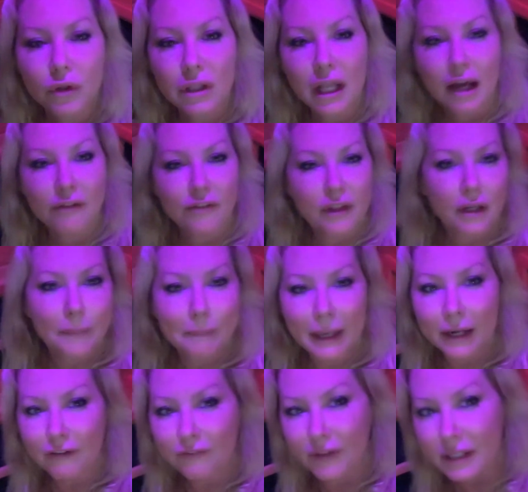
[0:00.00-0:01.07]
life that I'm
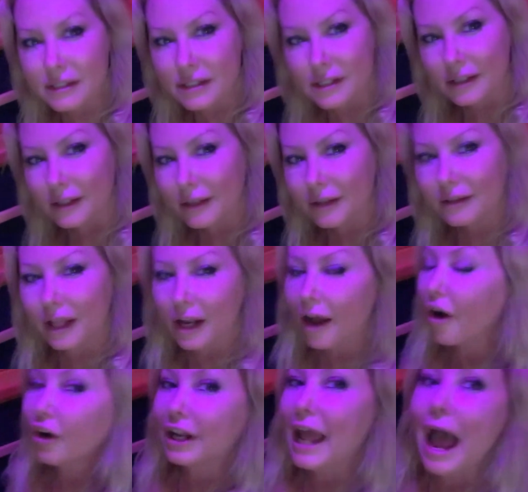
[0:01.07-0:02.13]
manifesting, that
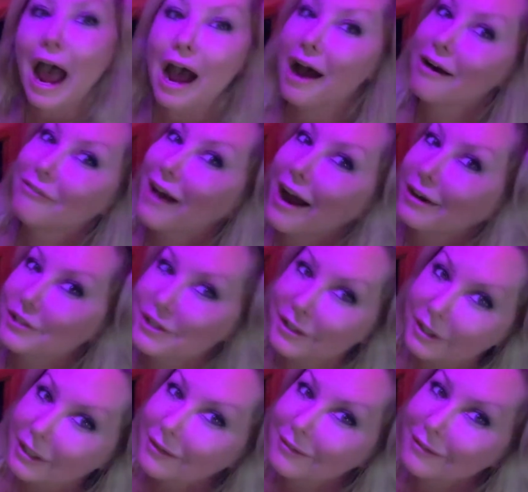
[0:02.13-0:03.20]
I already have
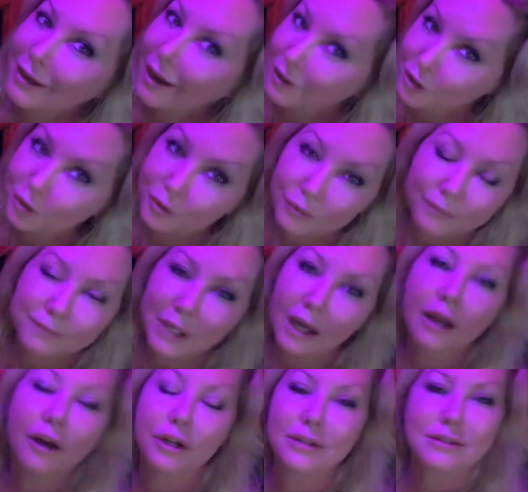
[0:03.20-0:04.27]
actually. I do,
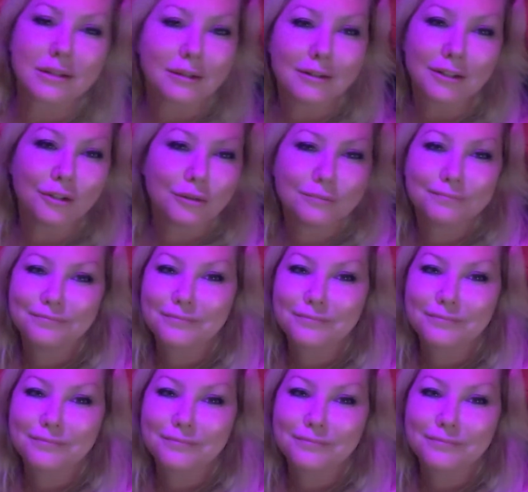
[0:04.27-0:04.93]
I honestly do.